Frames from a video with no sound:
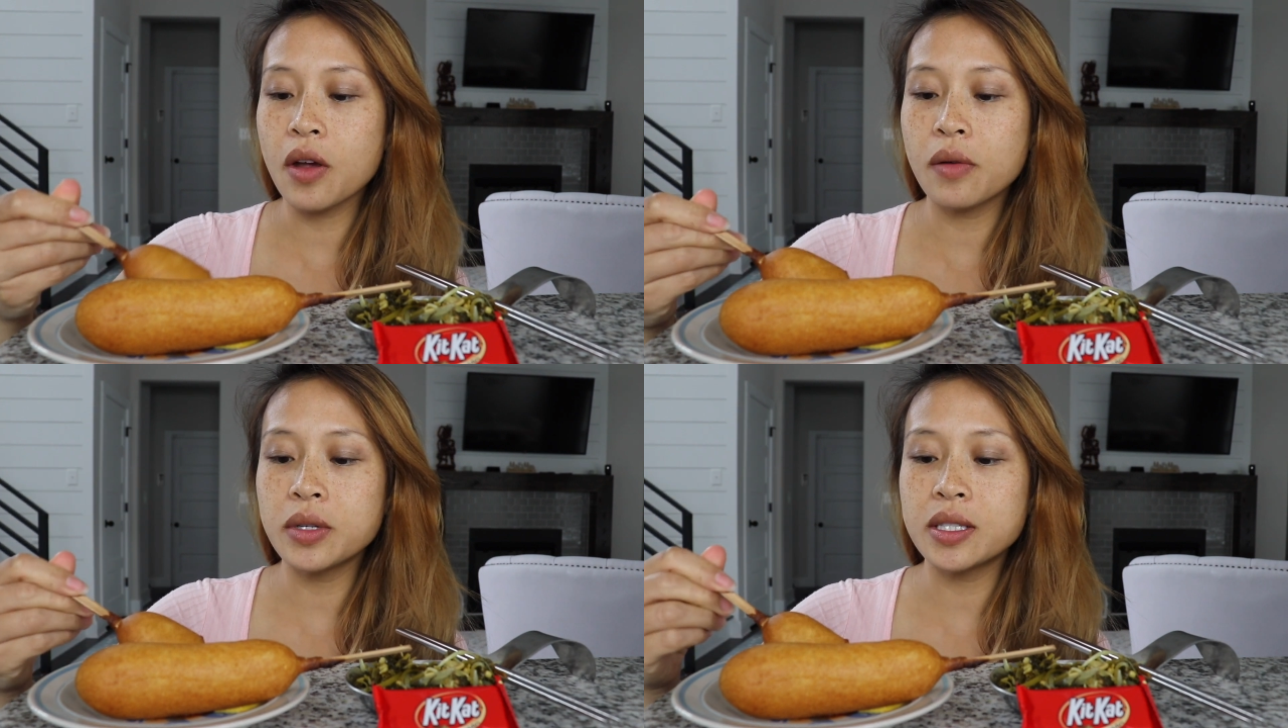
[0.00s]

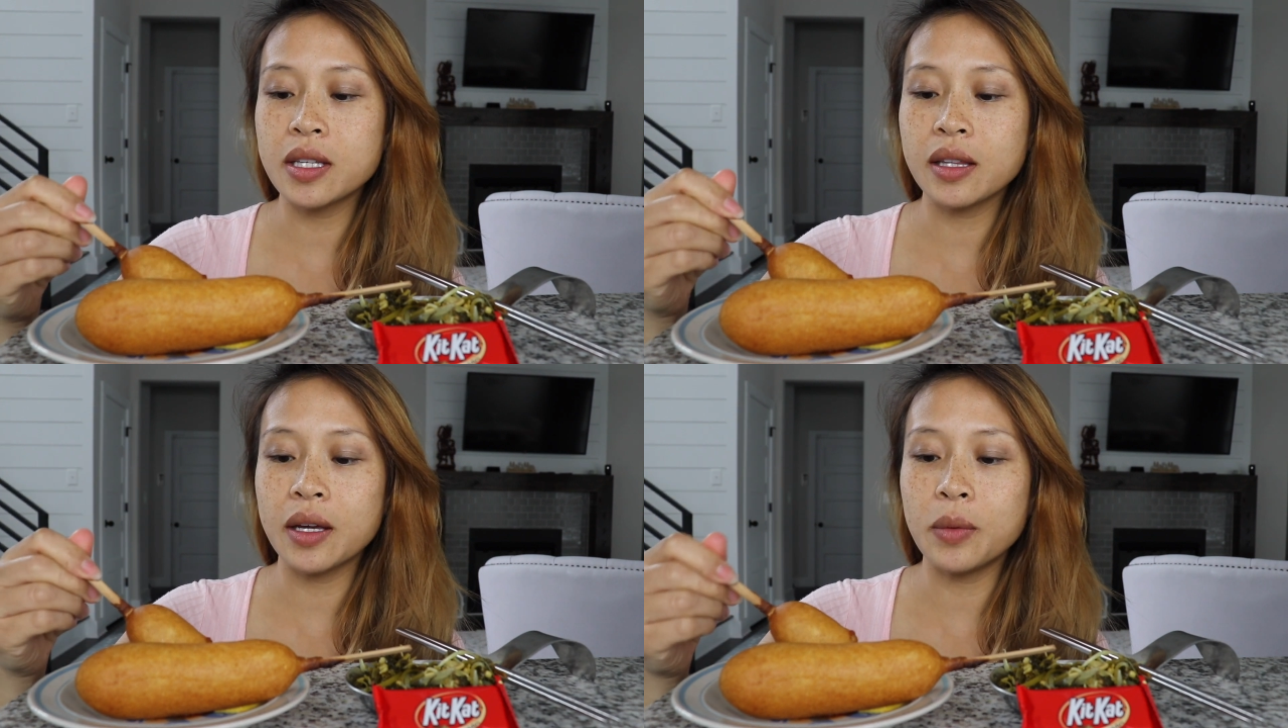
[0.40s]

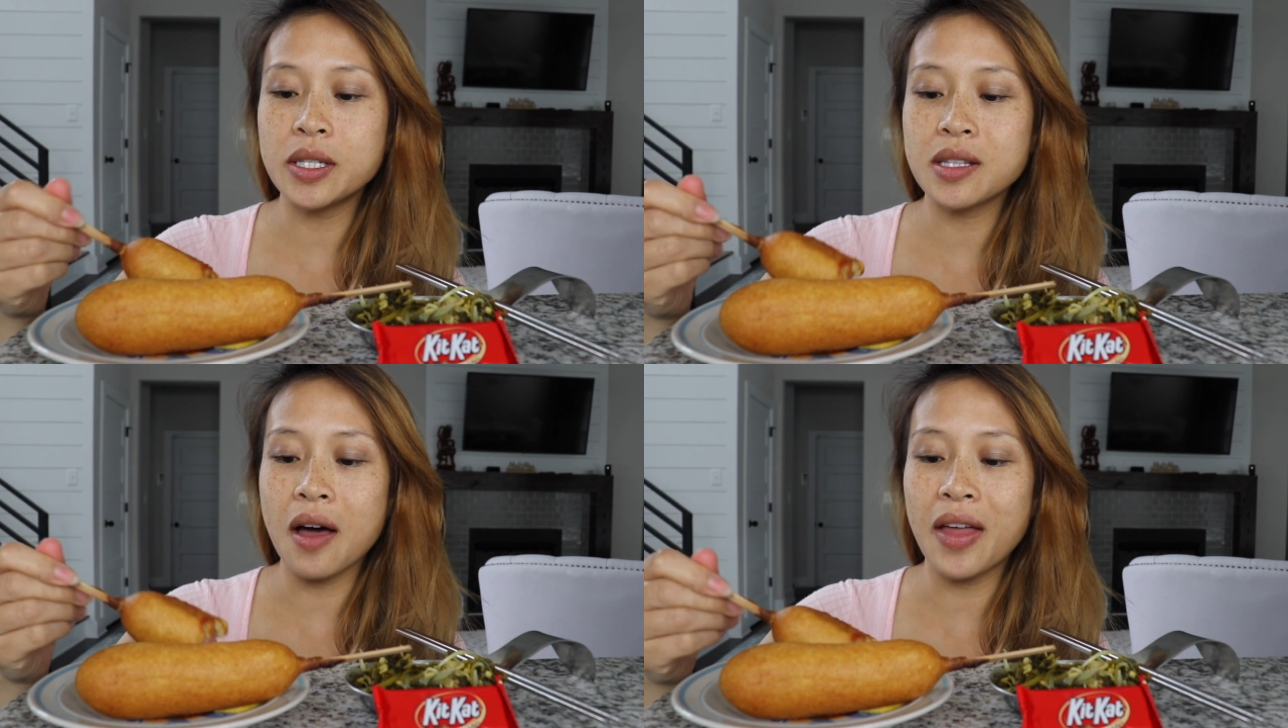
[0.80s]
Recently we
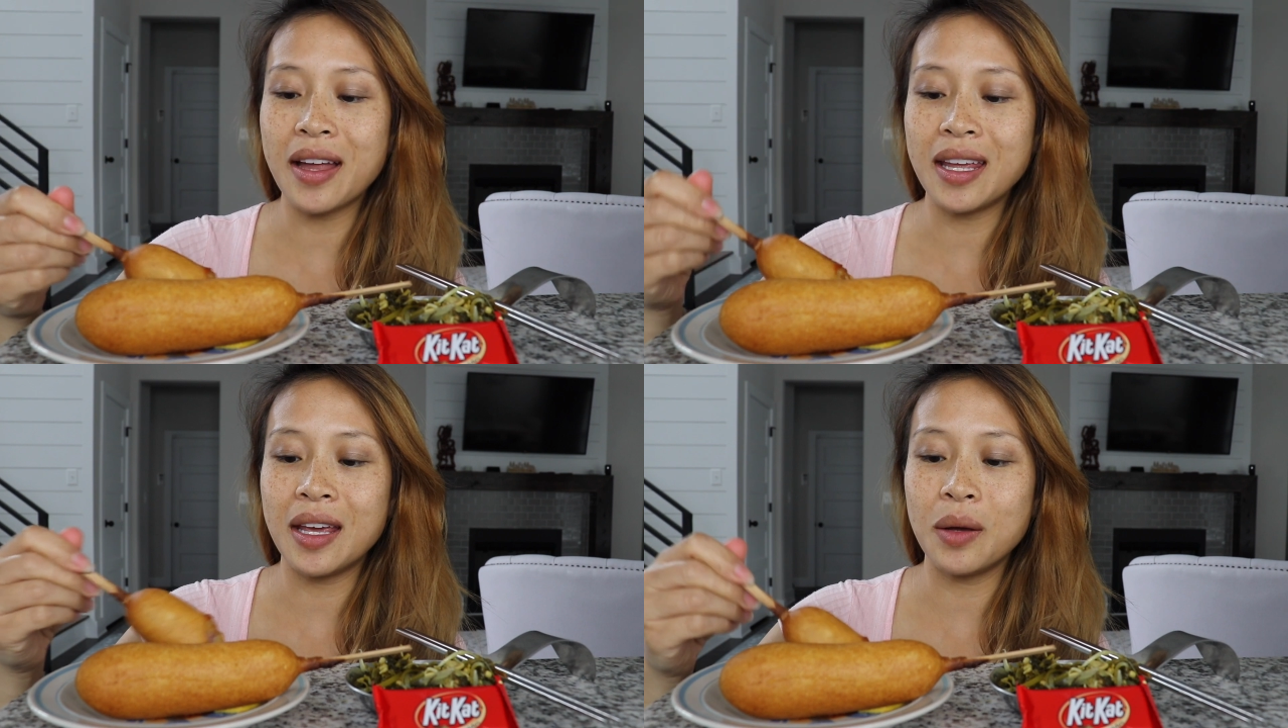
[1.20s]
saw
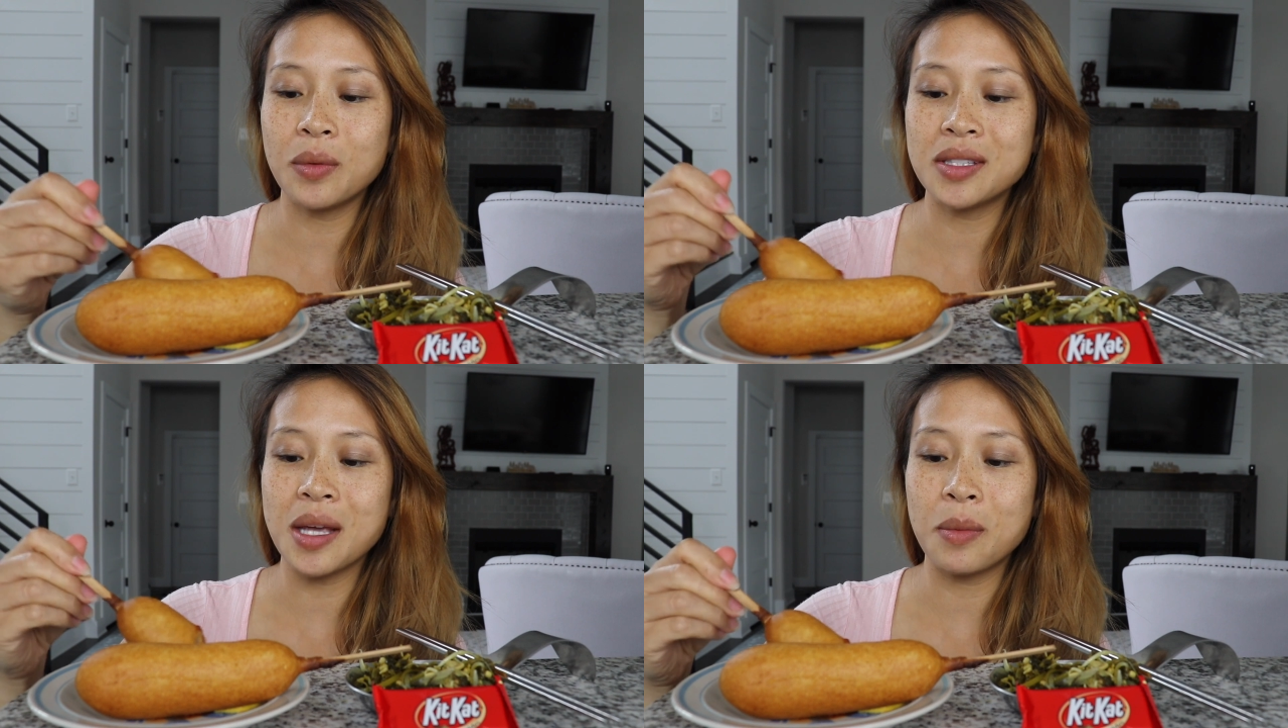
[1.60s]
that he
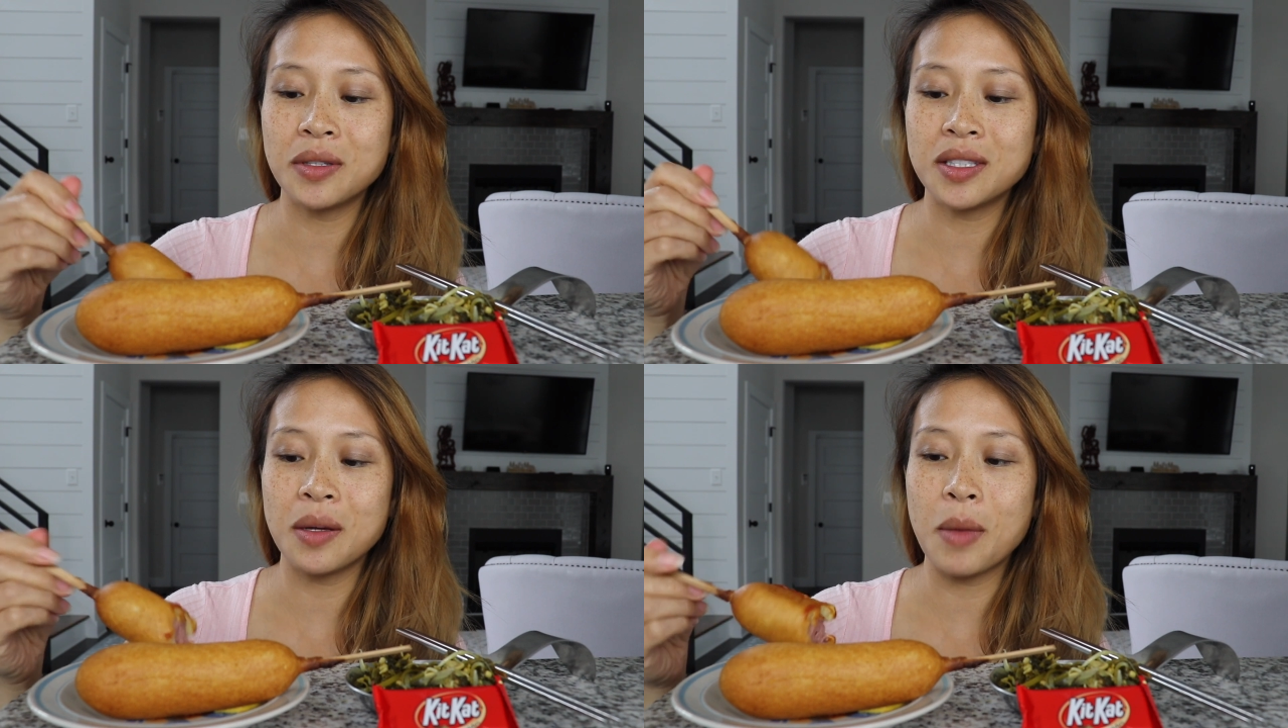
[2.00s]
was
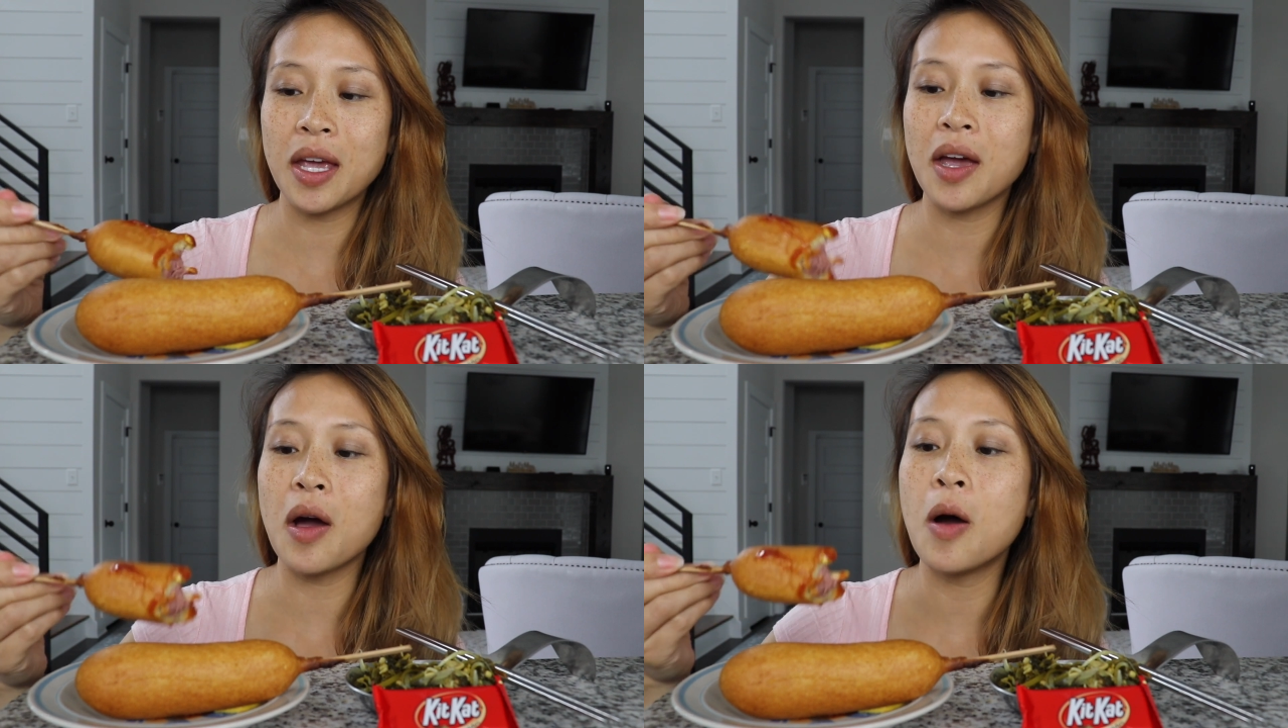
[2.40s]
able to
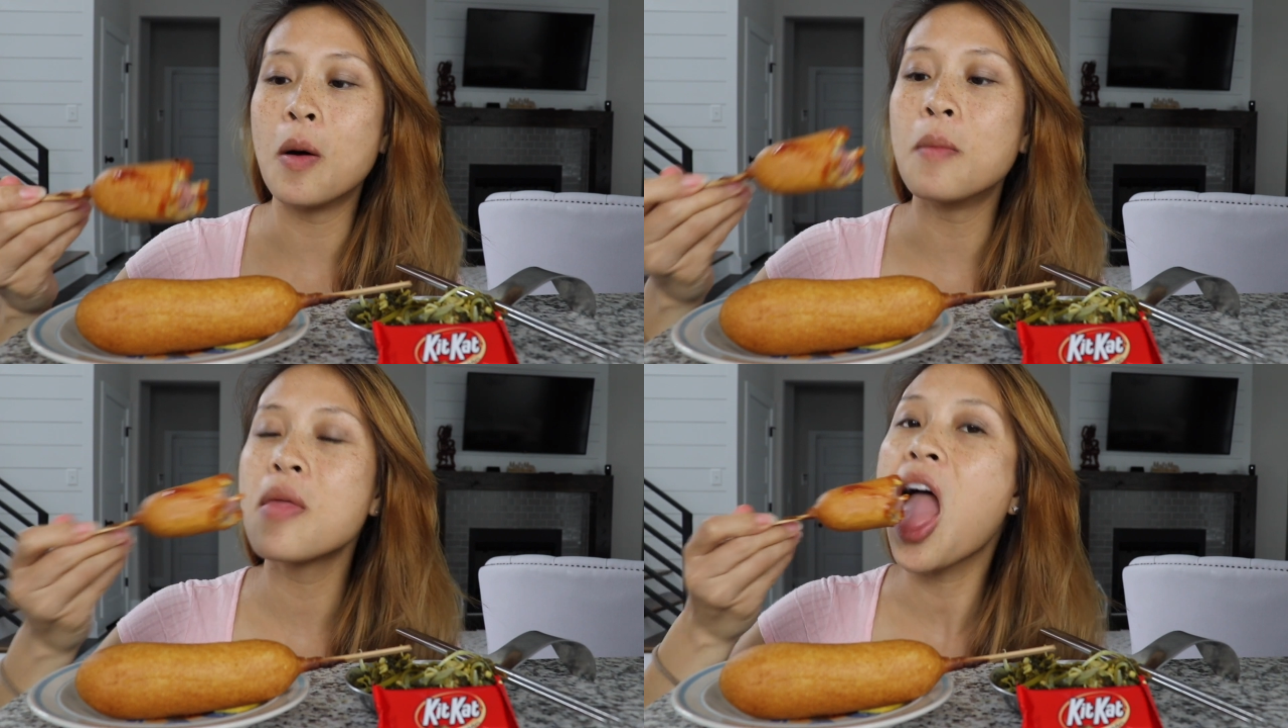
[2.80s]
make it
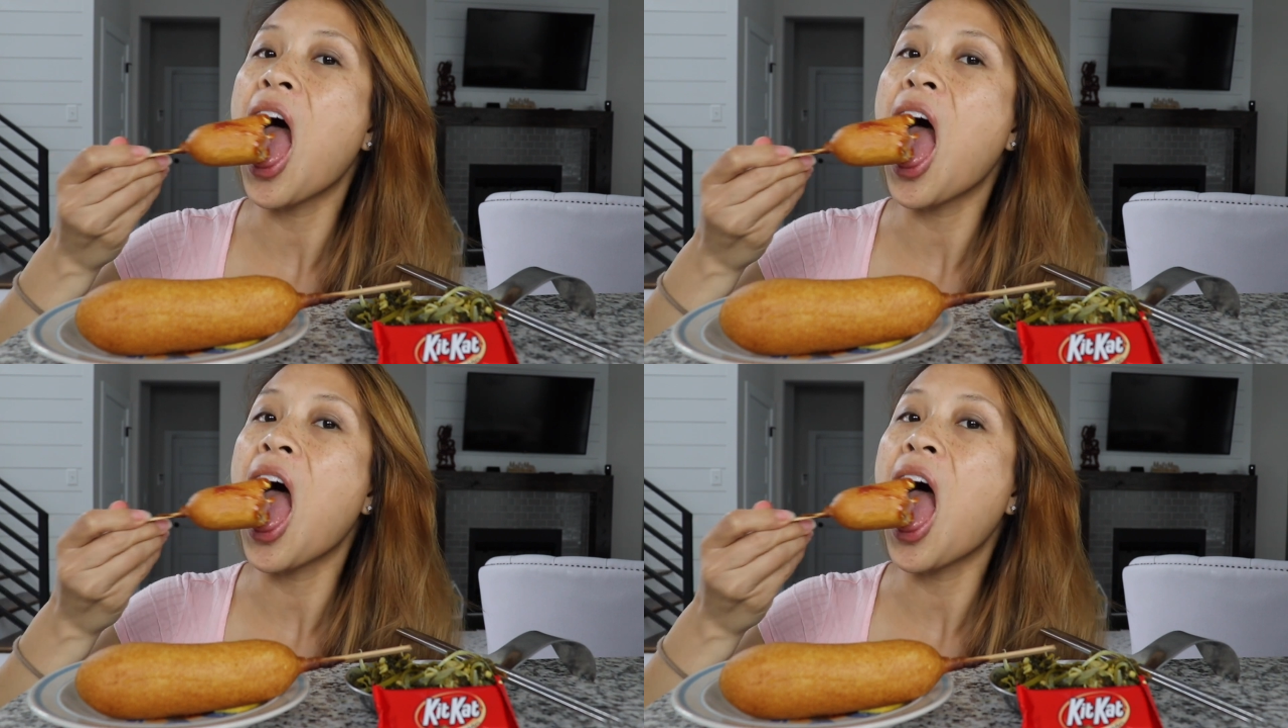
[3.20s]
home.